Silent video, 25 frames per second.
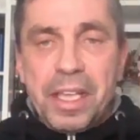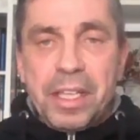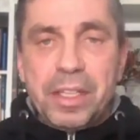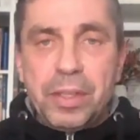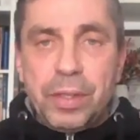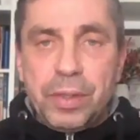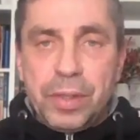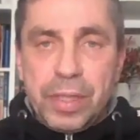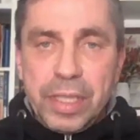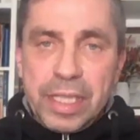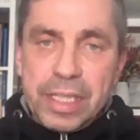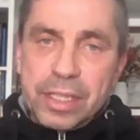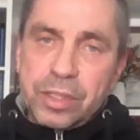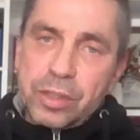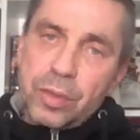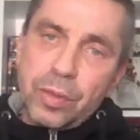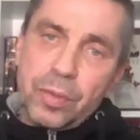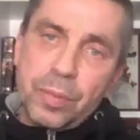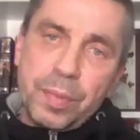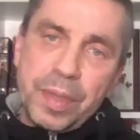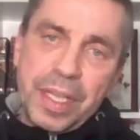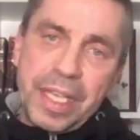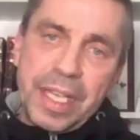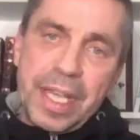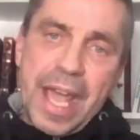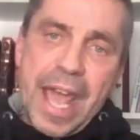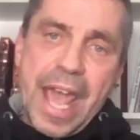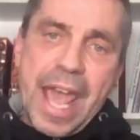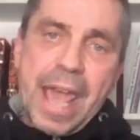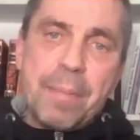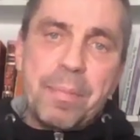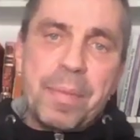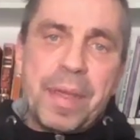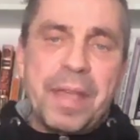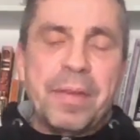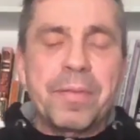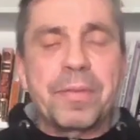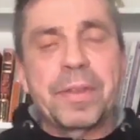You need to be
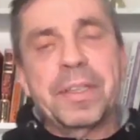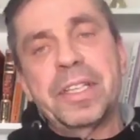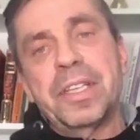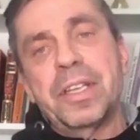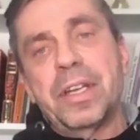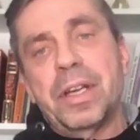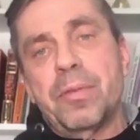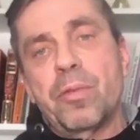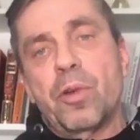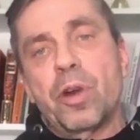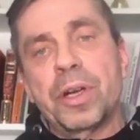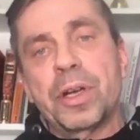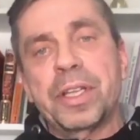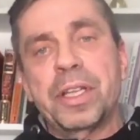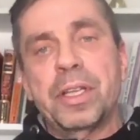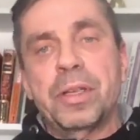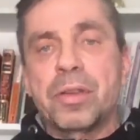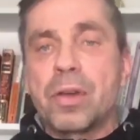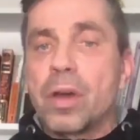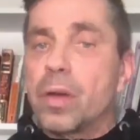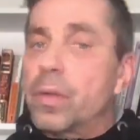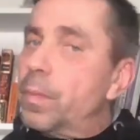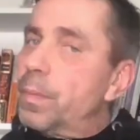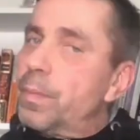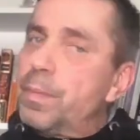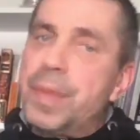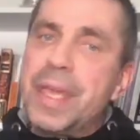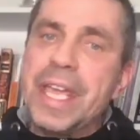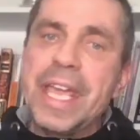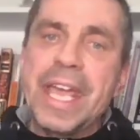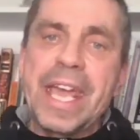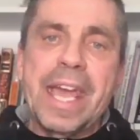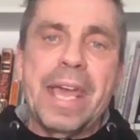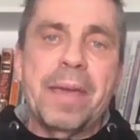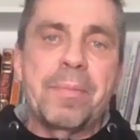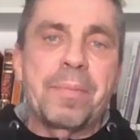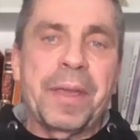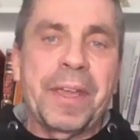happy when you reward your dog. Be
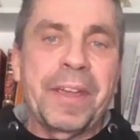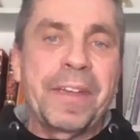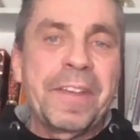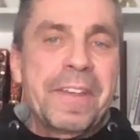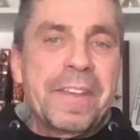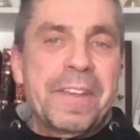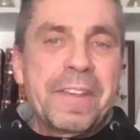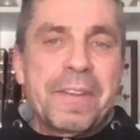happy.